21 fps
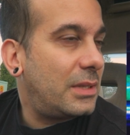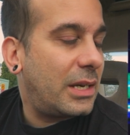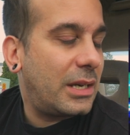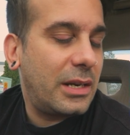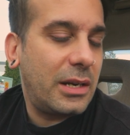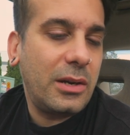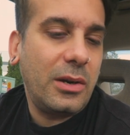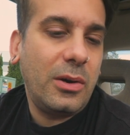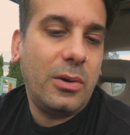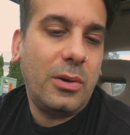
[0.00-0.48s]
I'm
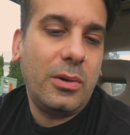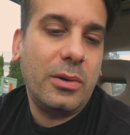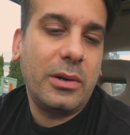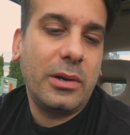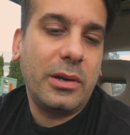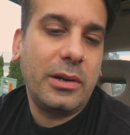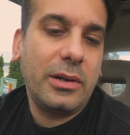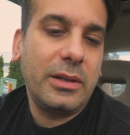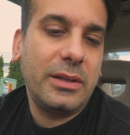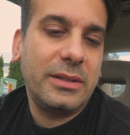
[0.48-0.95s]
gonna go
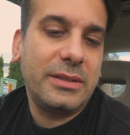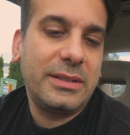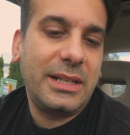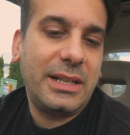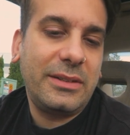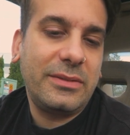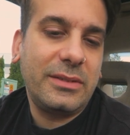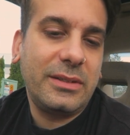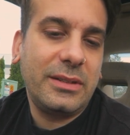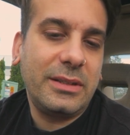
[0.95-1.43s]
order this
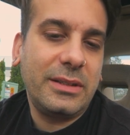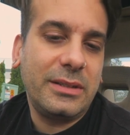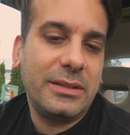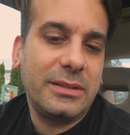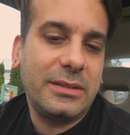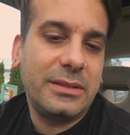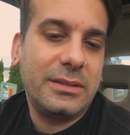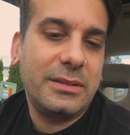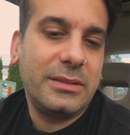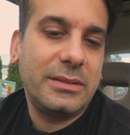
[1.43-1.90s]
after
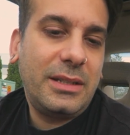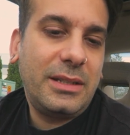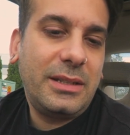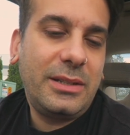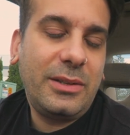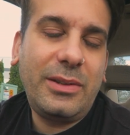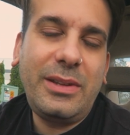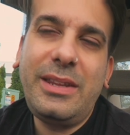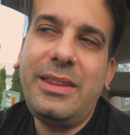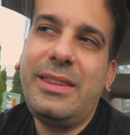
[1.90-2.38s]
this.
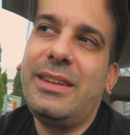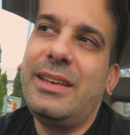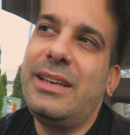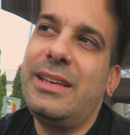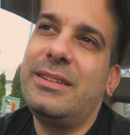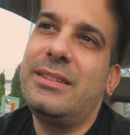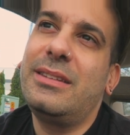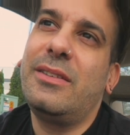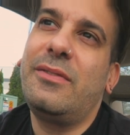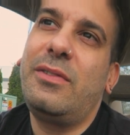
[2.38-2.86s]
The only thing
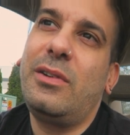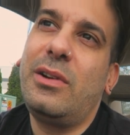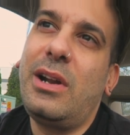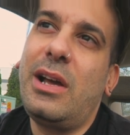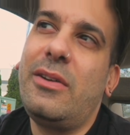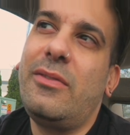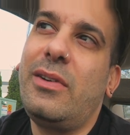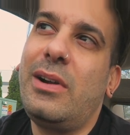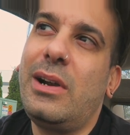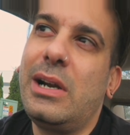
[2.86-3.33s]
is, if you're
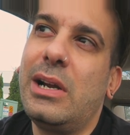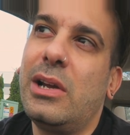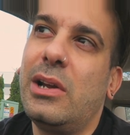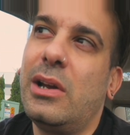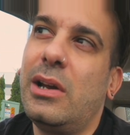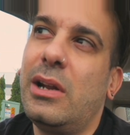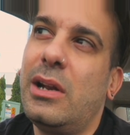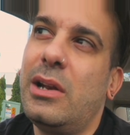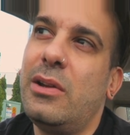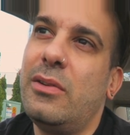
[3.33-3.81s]
not very
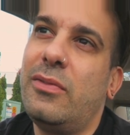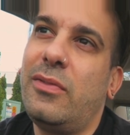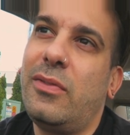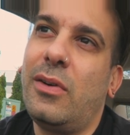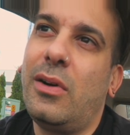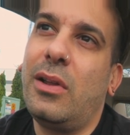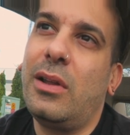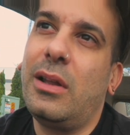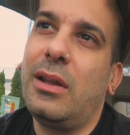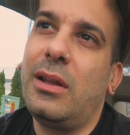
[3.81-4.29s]
good and you
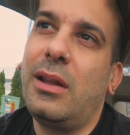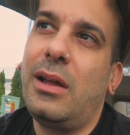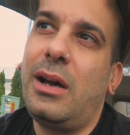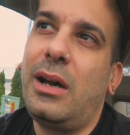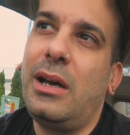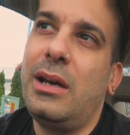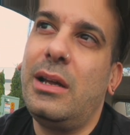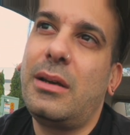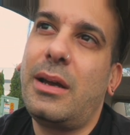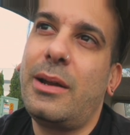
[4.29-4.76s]
fall a
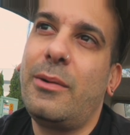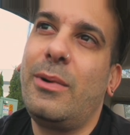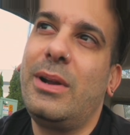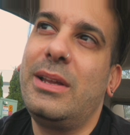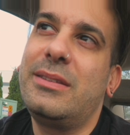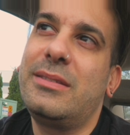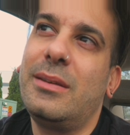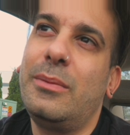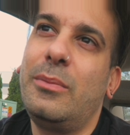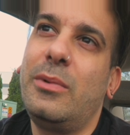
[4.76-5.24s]
lot, I
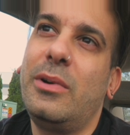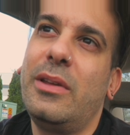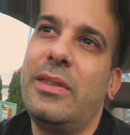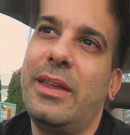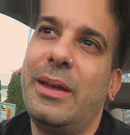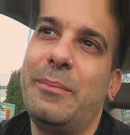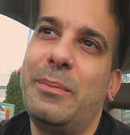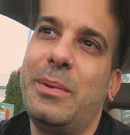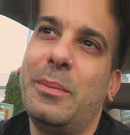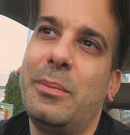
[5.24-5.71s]
read somewhere
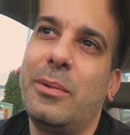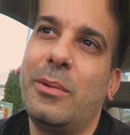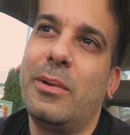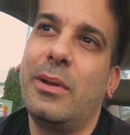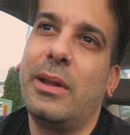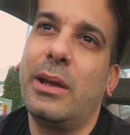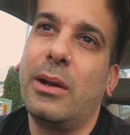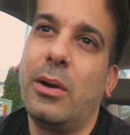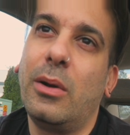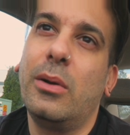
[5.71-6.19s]
that people were
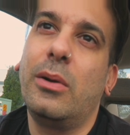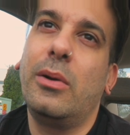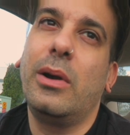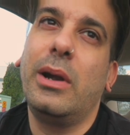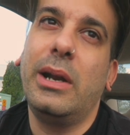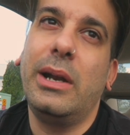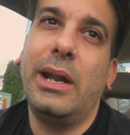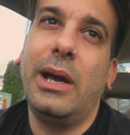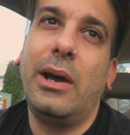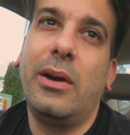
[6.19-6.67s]
like, oh
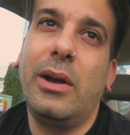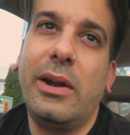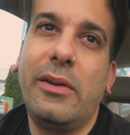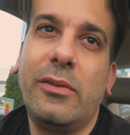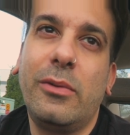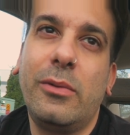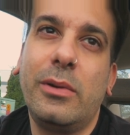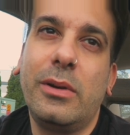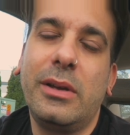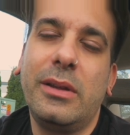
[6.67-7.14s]
great, now
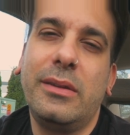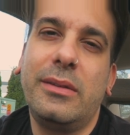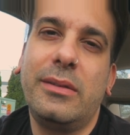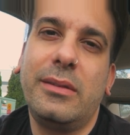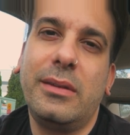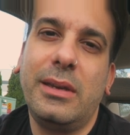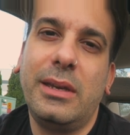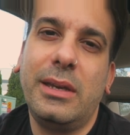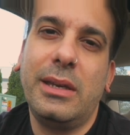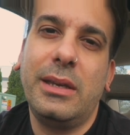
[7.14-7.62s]
everyone can
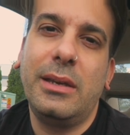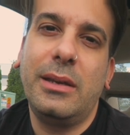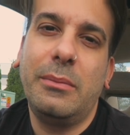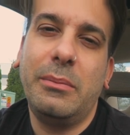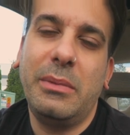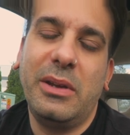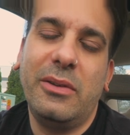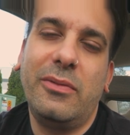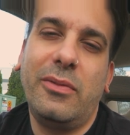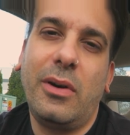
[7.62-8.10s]
see
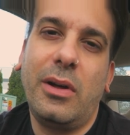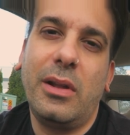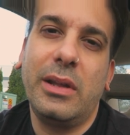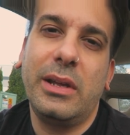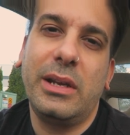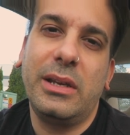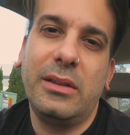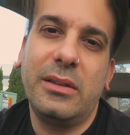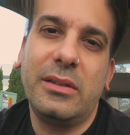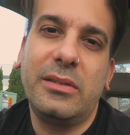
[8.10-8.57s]
me
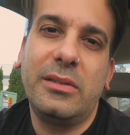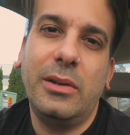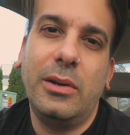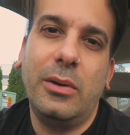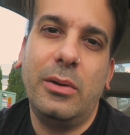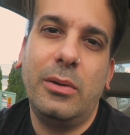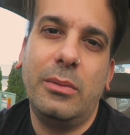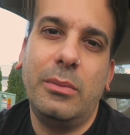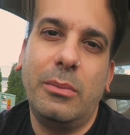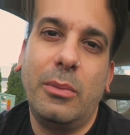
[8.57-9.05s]
falling in the
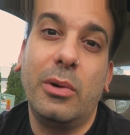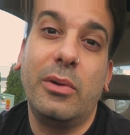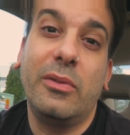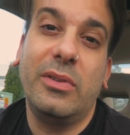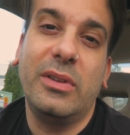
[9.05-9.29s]
snow more